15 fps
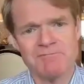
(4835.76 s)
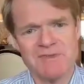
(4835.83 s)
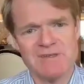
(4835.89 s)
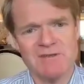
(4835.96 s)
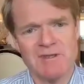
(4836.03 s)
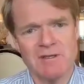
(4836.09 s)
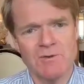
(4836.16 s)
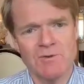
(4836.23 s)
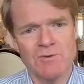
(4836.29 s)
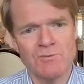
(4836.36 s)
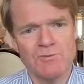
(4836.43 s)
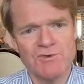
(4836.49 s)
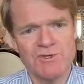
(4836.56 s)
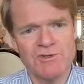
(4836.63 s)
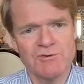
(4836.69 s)
So
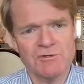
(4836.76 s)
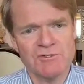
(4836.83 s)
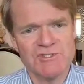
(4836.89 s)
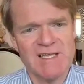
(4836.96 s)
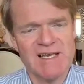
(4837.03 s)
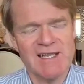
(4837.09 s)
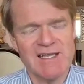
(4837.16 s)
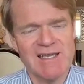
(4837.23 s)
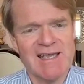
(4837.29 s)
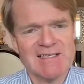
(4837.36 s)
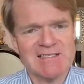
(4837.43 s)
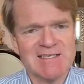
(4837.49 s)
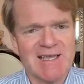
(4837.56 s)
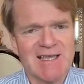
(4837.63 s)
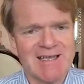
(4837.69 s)
you're not selling it
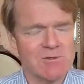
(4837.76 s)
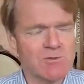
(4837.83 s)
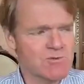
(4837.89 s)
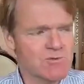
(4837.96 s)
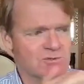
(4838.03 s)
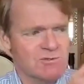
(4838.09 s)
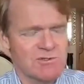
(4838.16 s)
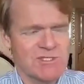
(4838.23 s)
as a house.